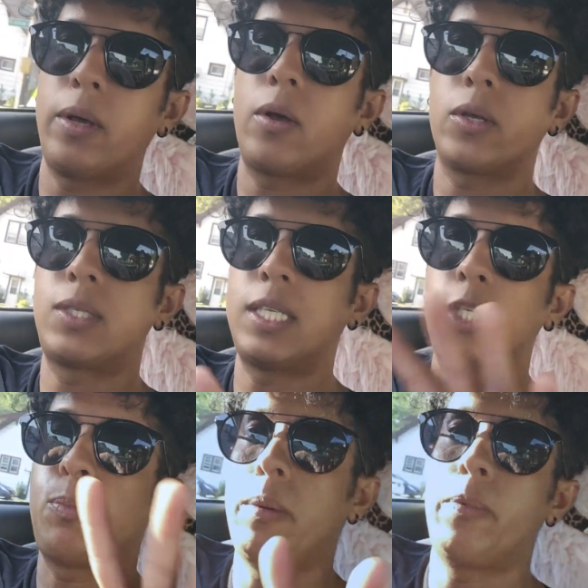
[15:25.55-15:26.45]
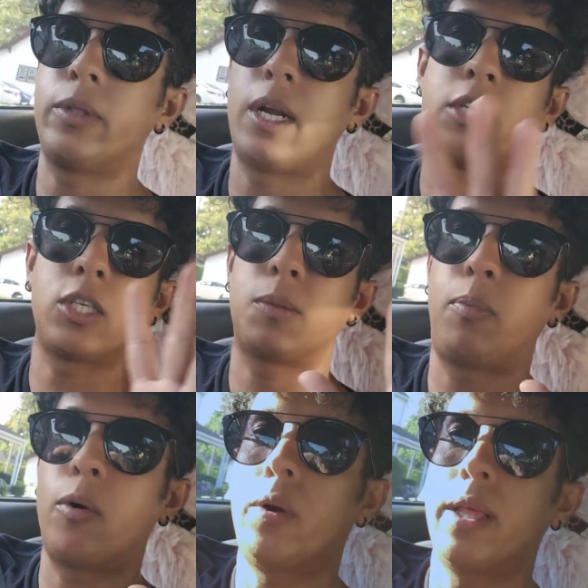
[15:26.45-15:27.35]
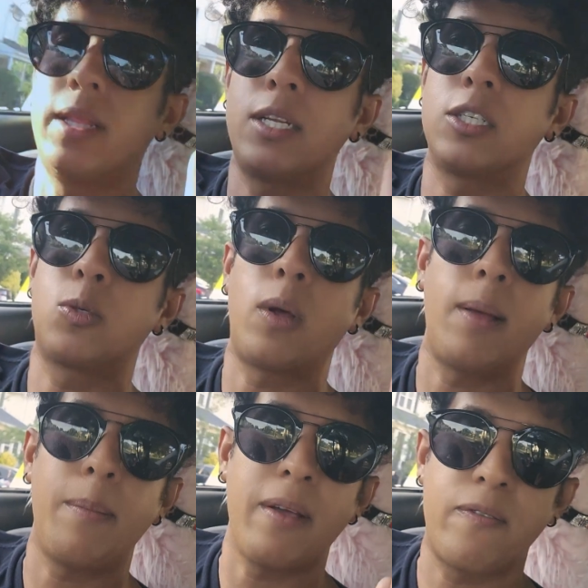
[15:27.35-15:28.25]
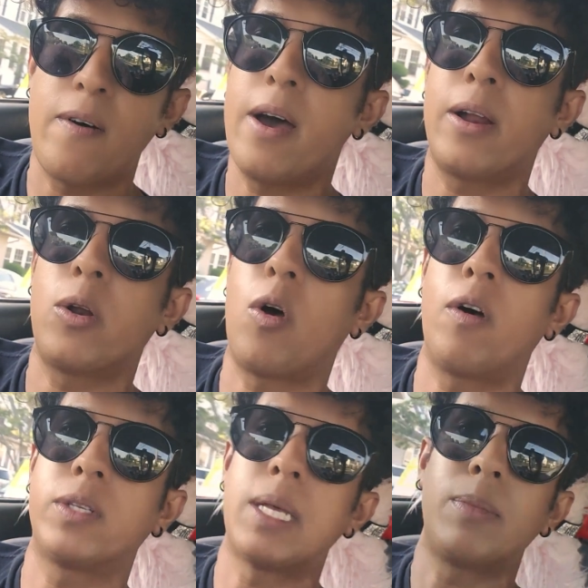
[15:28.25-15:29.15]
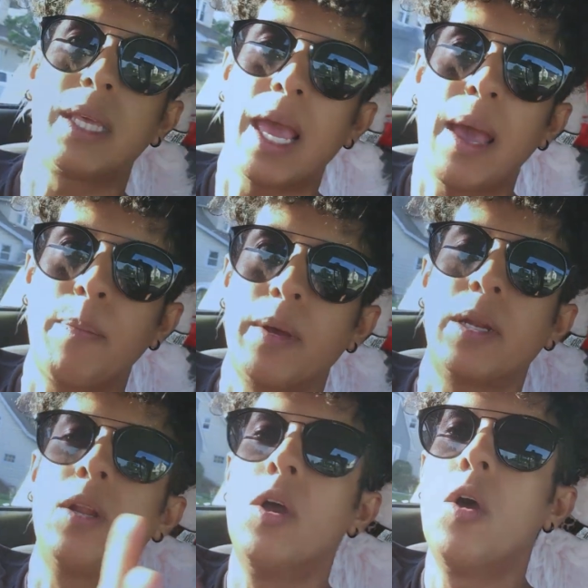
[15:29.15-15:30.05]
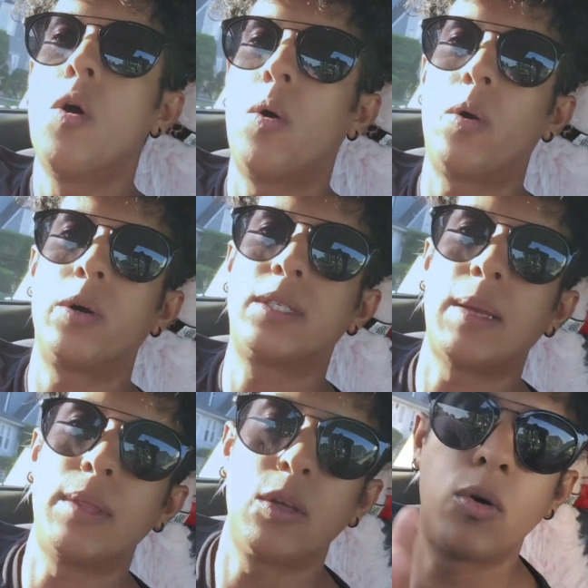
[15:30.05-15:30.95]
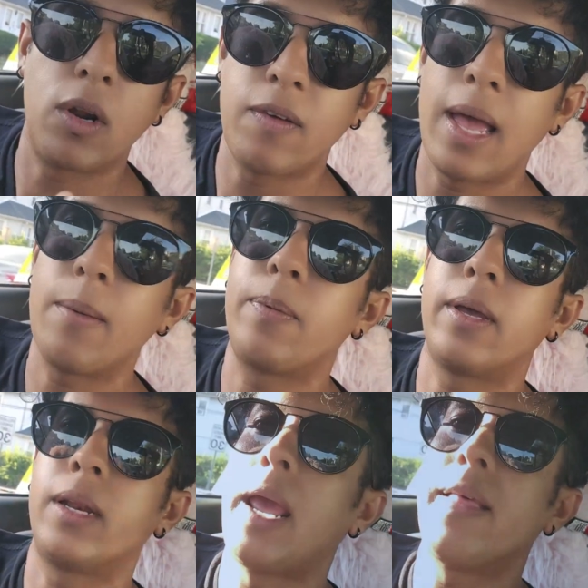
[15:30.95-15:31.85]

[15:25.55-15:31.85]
Because 6 people, they're just bored and they just want to make fun of something happened or something could have happened.